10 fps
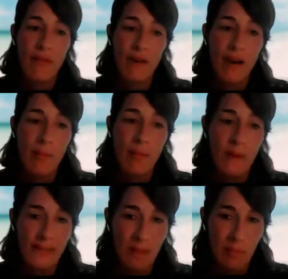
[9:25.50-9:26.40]

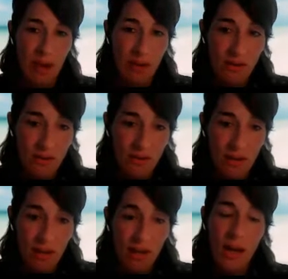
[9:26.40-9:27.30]
policymakers,
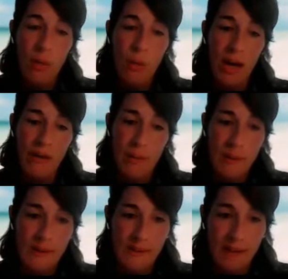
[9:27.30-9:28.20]
we have
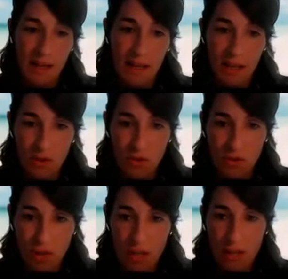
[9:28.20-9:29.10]
business and
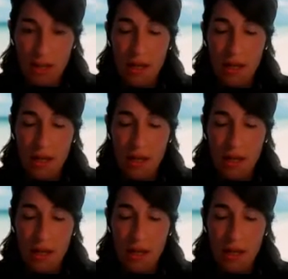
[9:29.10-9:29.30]
industry,